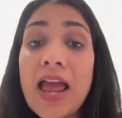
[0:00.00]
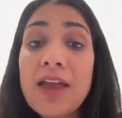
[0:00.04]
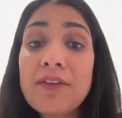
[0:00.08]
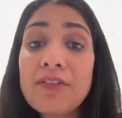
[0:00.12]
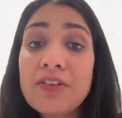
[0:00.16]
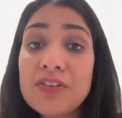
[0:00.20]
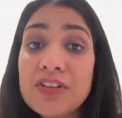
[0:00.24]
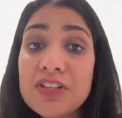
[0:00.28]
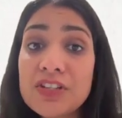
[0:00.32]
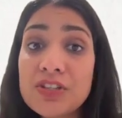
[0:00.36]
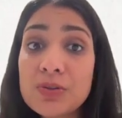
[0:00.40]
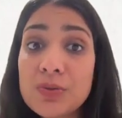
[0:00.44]

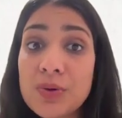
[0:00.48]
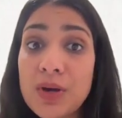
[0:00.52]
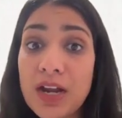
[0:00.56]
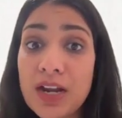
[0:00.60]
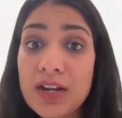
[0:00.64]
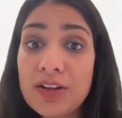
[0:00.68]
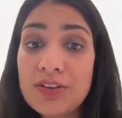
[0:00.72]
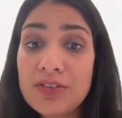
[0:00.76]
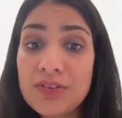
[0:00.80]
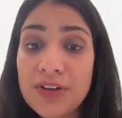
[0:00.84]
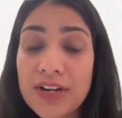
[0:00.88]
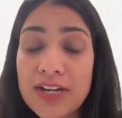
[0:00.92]
And when we do
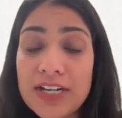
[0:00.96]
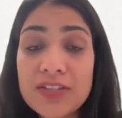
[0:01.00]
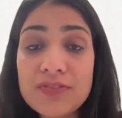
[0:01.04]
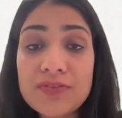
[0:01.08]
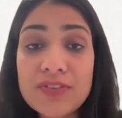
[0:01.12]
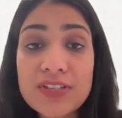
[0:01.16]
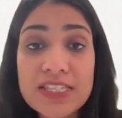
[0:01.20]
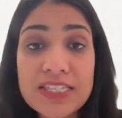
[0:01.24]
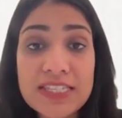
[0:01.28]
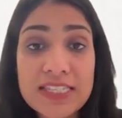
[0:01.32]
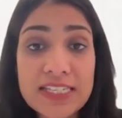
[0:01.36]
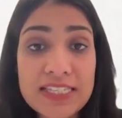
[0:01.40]

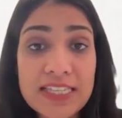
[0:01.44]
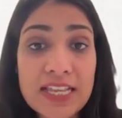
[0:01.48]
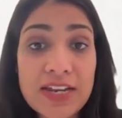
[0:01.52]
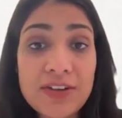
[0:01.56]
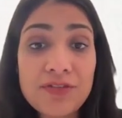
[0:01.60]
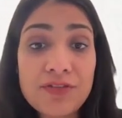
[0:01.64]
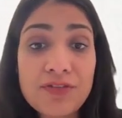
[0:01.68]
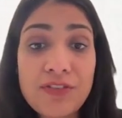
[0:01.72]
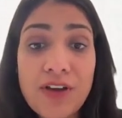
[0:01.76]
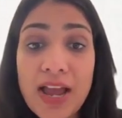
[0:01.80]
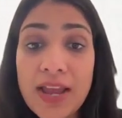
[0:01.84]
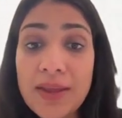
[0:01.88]
hundreds, we see
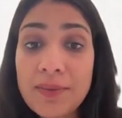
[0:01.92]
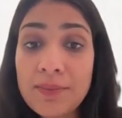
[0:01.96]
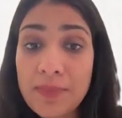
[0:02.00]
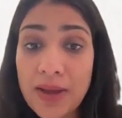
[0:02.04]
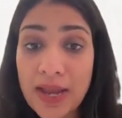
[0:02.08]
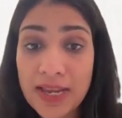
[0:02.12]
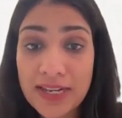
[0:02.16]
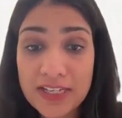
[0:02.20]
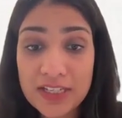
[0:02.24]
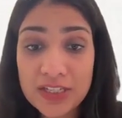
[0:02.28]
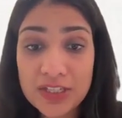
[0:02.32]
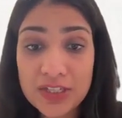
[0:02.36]
that 5
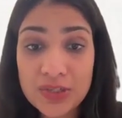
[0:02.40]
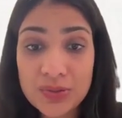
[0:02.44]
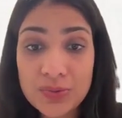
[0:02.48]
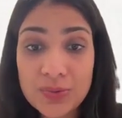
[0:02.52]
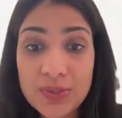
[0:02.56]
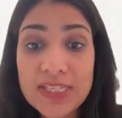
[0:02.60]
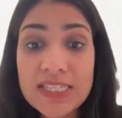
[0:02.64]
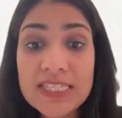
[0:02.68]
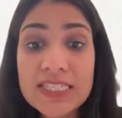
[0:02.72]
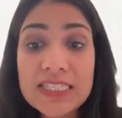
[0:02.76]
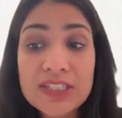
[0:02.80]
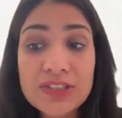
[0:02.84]
minus
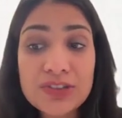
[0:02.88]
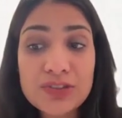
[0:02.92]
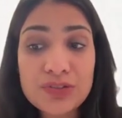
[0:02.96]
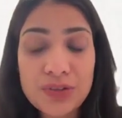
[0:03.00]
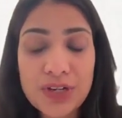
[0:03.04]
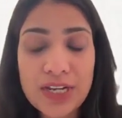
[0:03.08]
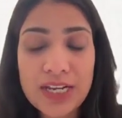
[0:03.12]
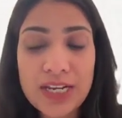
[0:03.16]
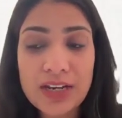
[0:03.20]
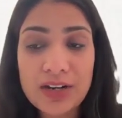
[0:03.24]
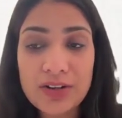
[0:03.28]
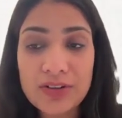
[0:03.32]
2 is
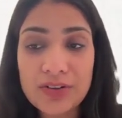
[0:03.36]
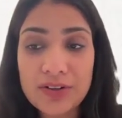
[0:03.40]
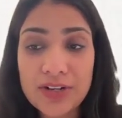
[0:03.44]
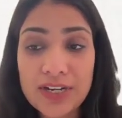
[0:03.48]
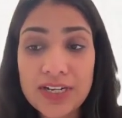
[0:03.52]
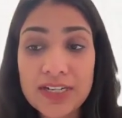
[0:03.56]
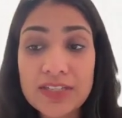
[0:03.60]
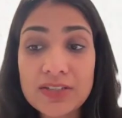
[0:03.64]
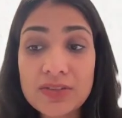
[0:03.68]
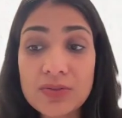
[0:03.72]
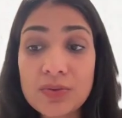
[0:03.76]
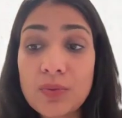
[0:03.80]

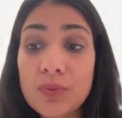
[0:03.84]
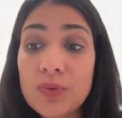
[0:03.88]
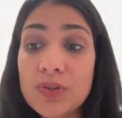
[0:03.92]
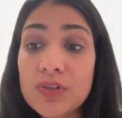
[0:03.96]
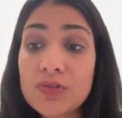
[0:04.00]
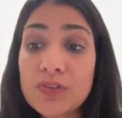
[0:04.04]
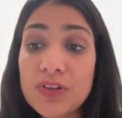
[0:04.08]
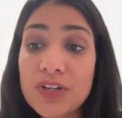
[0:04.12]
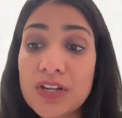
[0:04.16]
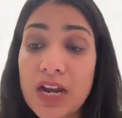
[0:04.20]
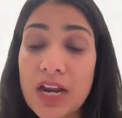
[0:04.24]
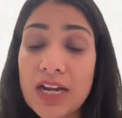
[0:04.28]
300s,
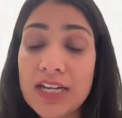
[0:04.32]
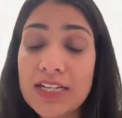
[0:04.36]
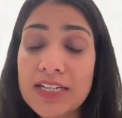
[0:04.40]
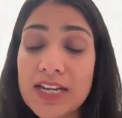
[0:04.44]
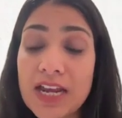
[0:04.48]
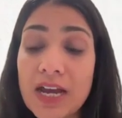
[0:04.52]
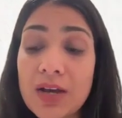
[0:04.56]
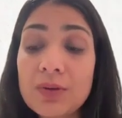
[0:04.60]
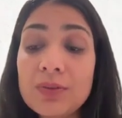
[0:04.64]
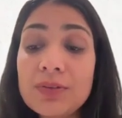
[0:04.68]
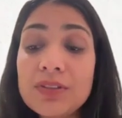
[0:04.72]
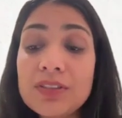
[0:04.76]
which we write
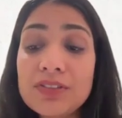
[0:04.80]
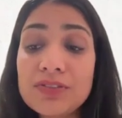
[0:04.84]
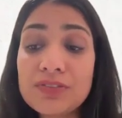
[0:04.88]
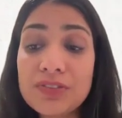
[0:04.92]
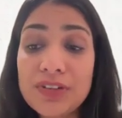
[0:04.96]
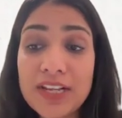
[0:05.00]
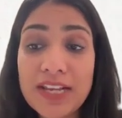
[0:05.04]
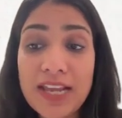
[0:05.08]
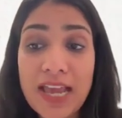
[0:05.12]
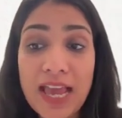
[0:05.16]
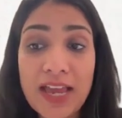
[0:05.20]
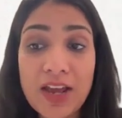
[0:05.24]
down
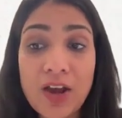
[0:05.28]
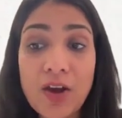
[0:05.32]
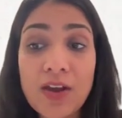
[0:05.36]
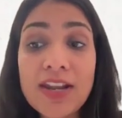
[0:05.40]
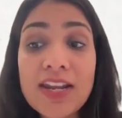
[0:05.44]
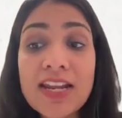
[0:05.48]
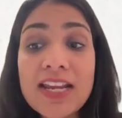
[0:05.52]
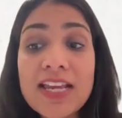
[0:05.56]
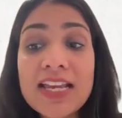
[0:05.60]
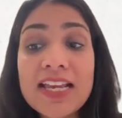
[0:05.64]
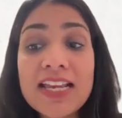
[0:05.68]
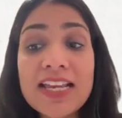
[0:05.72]
3
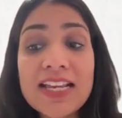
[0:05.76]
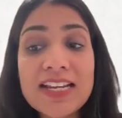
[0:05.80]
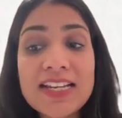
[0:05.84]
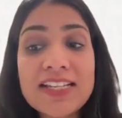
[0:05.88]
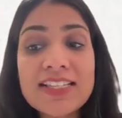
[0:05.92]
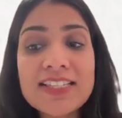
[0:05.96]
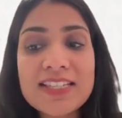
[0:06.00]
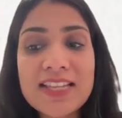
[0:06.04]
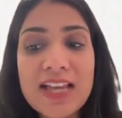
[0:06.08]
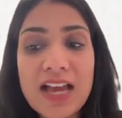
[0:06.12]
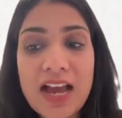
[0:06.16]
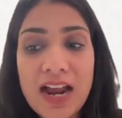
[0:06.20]
on
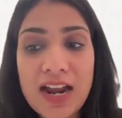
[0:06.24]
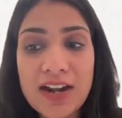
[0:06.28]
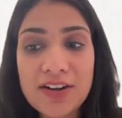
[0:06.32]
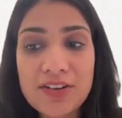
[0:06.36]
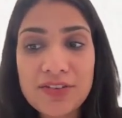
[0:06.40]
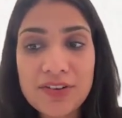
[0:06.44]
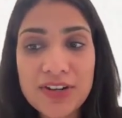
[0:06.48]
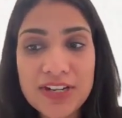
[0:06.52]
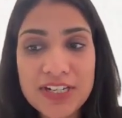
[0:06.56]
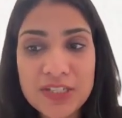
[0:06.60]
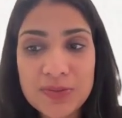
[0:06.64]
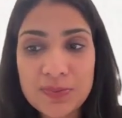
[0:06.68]
its
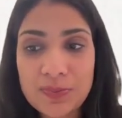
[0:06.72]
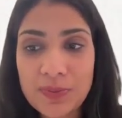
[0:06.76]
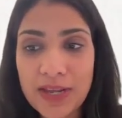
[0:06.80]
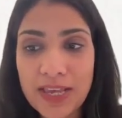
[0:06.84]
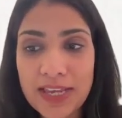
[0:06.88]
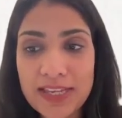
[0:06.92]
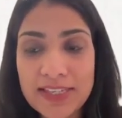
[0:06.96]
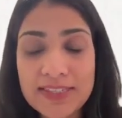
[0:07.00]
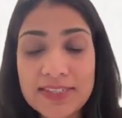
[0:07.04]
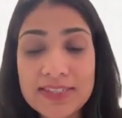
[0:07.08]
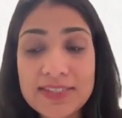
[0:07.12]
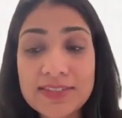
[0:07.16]
hundreds
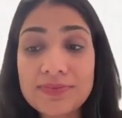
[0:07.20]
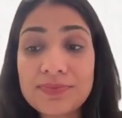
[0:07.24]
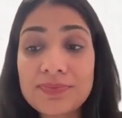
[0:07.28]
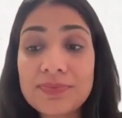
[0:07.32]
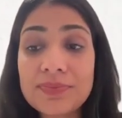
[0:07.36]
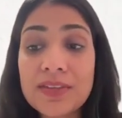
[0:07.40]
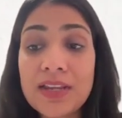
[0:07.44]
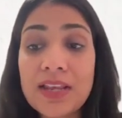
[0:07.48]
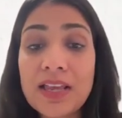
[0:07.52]
place.